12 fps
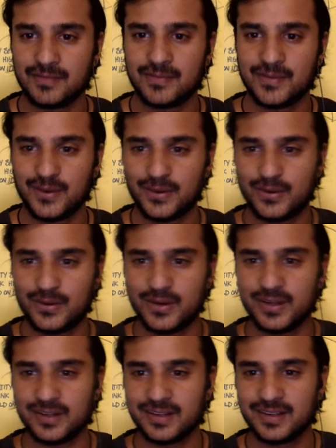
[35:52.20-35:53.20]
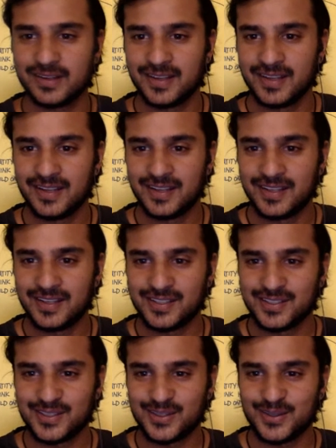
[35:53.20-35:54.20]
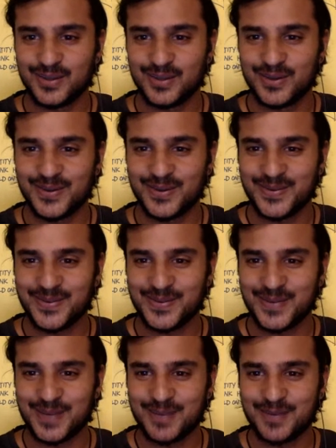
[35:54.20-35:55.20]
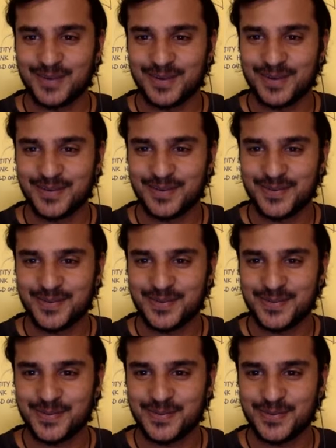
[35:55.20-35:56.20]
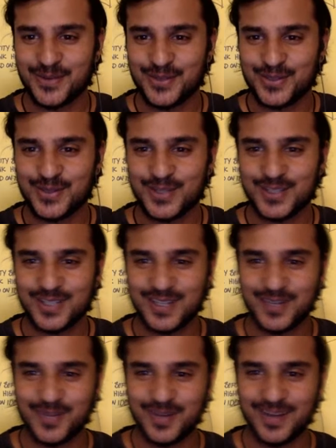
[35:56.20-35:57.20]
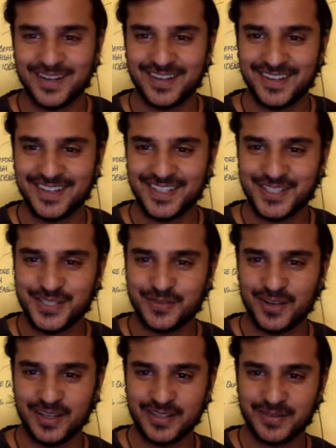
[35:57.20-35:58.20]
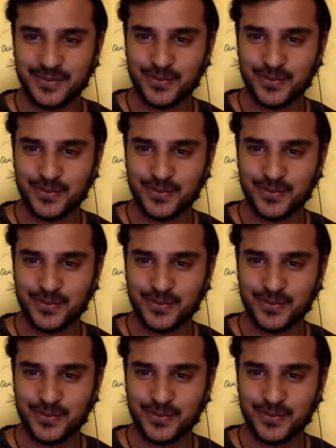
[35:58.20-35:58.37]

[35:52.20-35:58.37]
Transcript: All right. So we have a first question here by Naresh Shivani.